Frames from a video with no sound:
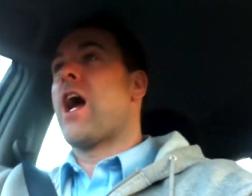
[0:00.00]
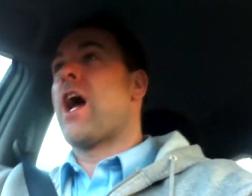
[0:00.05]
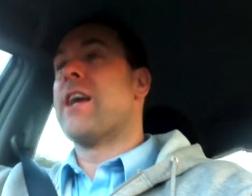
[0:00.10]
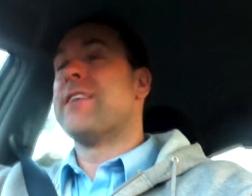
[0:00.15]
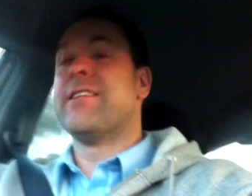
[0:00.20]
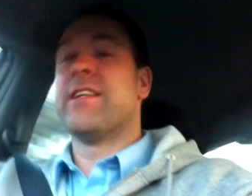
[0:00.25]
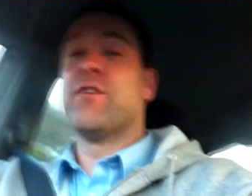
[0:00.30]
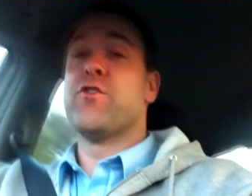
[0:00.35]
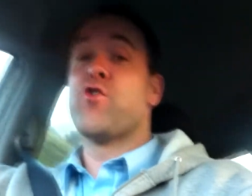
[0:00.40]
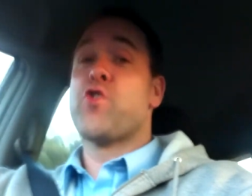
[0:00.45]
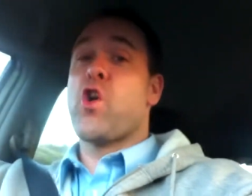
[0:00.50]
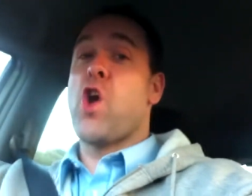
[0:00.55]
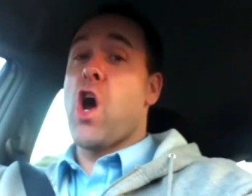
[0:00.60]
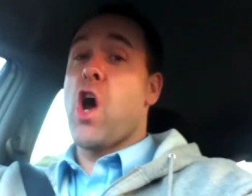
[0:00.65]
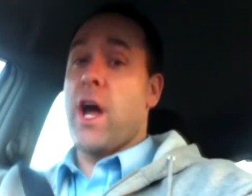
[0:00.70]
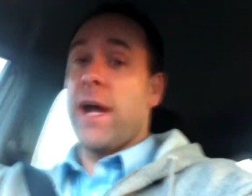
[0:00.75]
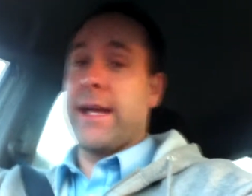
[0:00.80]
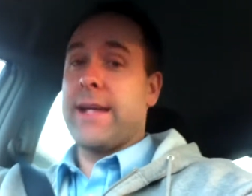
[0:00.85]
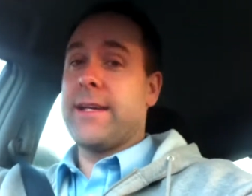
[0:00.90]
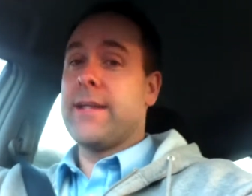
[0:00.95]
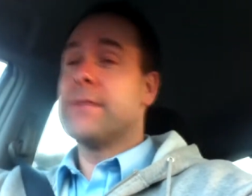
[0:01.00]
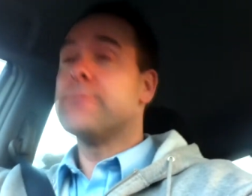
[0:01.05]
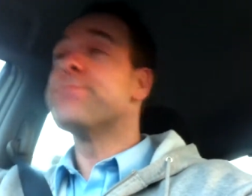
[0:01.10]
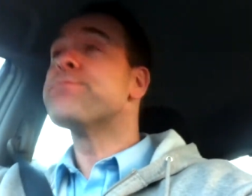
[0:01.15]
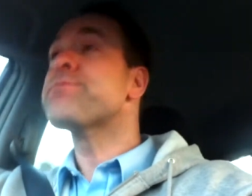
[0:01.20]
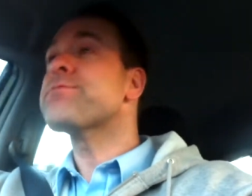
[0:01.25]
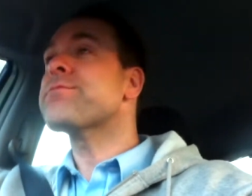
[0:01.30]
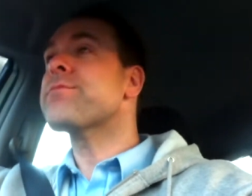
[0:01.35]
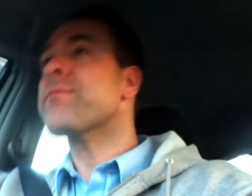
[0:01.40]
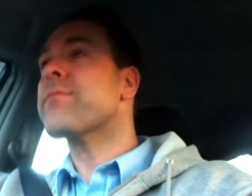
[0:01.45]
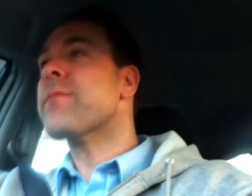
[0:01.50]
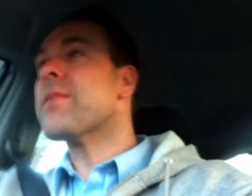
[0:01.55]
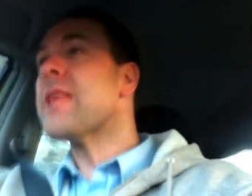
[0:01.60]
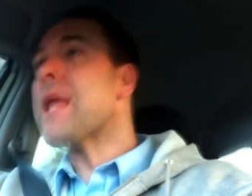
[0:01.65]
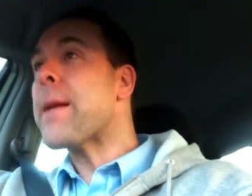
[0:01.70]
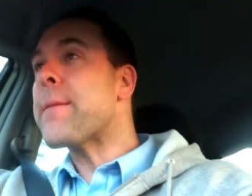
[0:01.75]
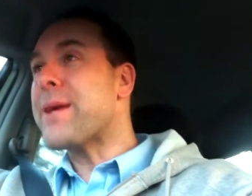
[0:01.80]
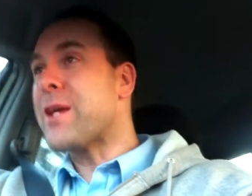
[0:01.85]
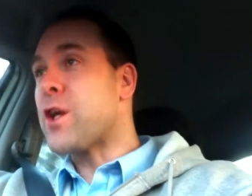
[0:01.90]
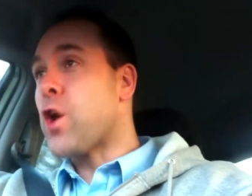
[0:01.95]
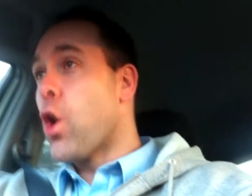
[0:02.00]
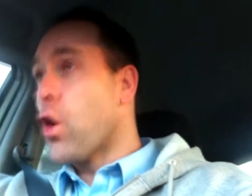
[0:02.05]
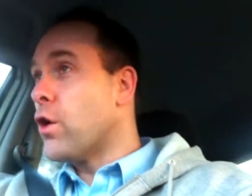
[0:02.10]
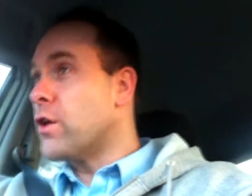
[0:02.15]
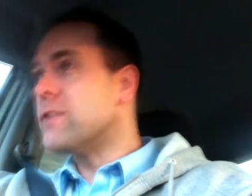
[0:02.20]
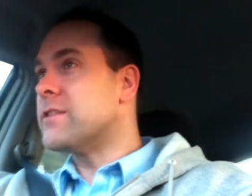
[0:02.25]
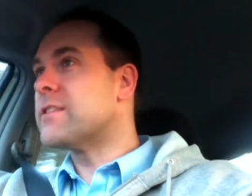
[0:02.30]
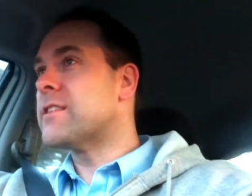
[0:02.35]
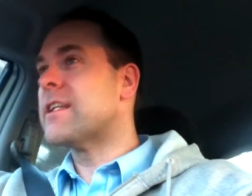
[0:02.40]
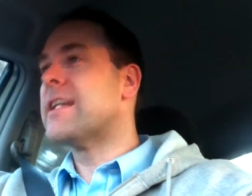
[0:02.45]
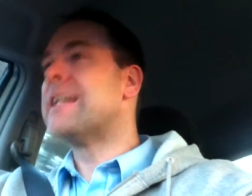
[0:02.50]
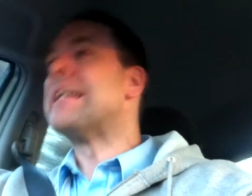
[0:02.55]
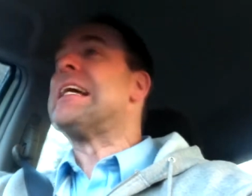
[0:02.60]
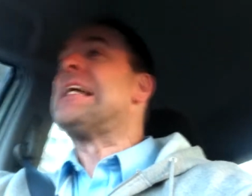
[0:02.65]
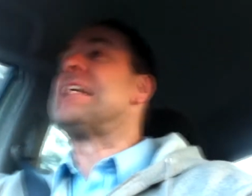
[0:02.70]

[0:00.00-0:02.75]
I said trying, because